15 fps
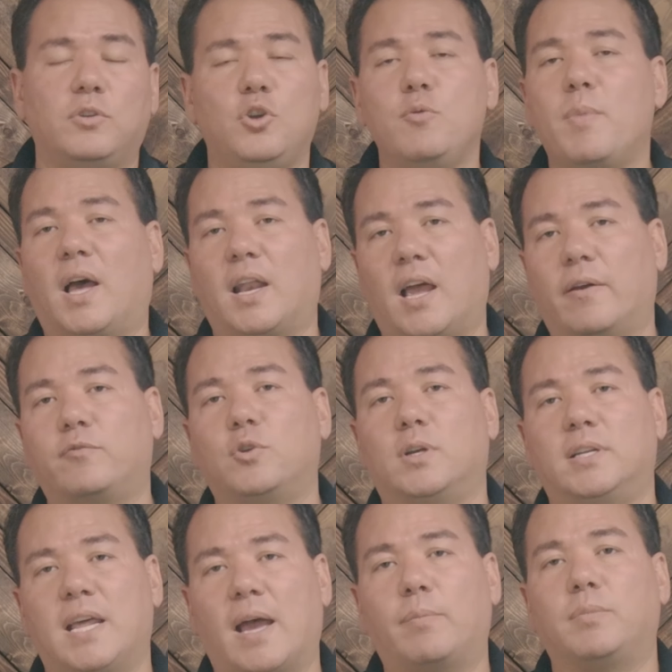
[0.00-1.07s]
You might have to
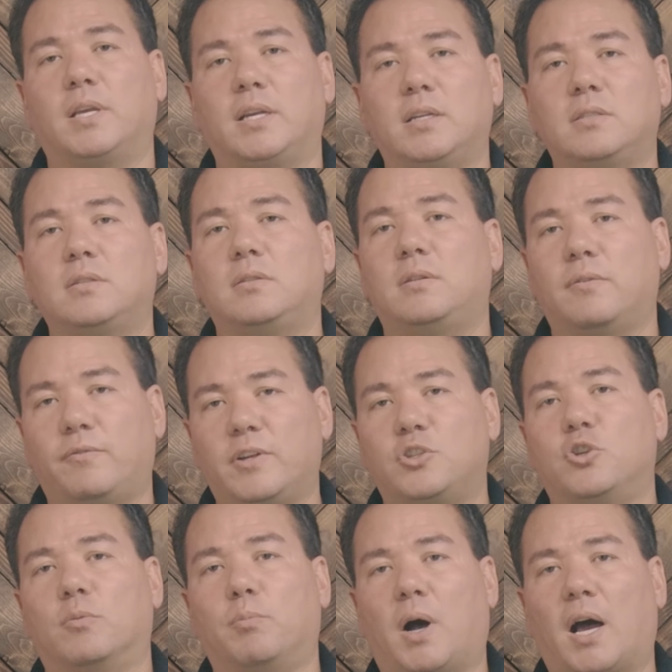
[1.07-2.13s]
adapt these to
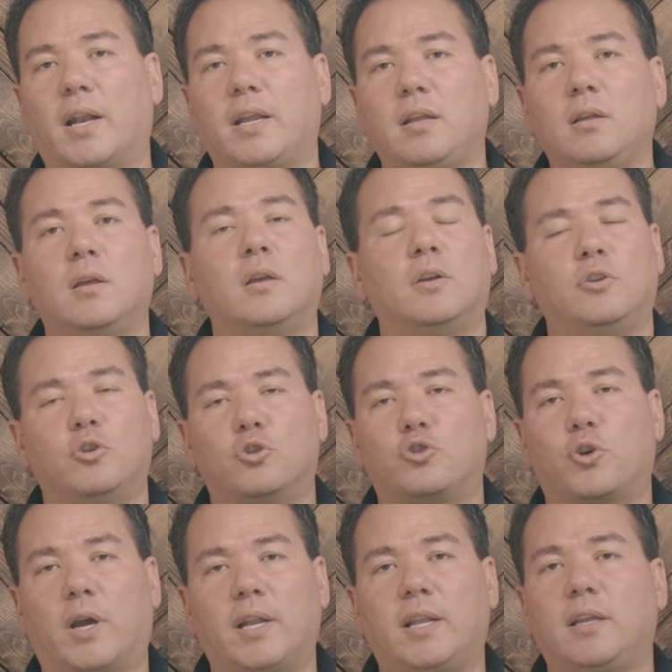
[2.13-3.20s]
fit your body, your
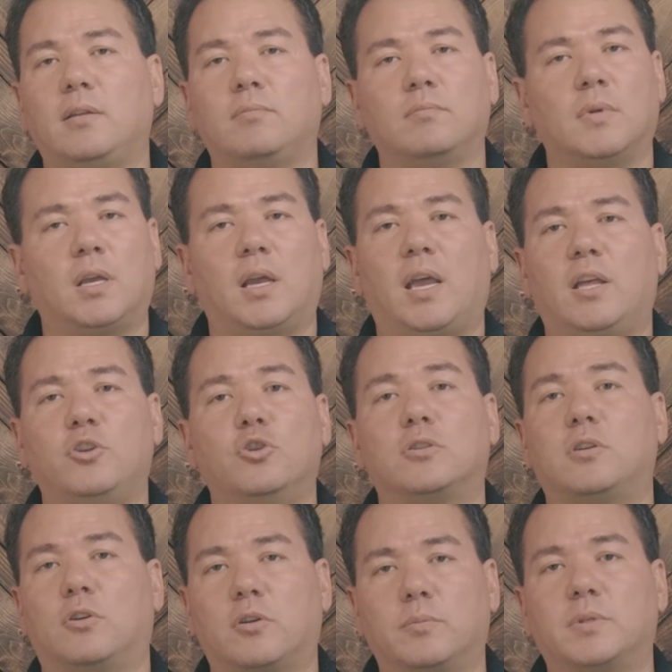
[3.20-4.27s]
training, and your
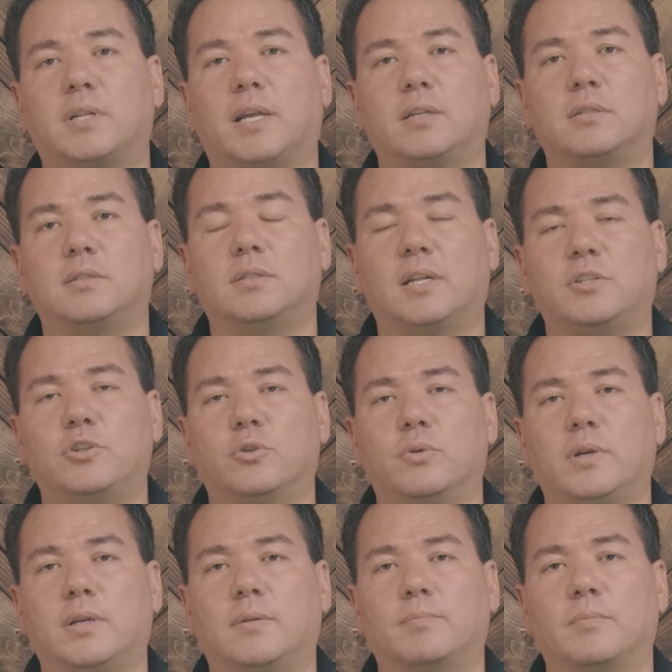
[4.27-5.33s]
circumstances that
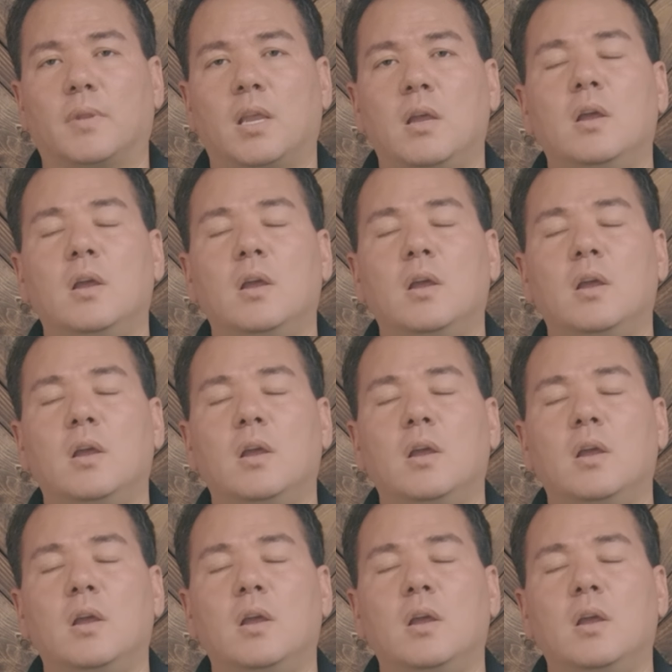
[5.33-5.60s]
you're in.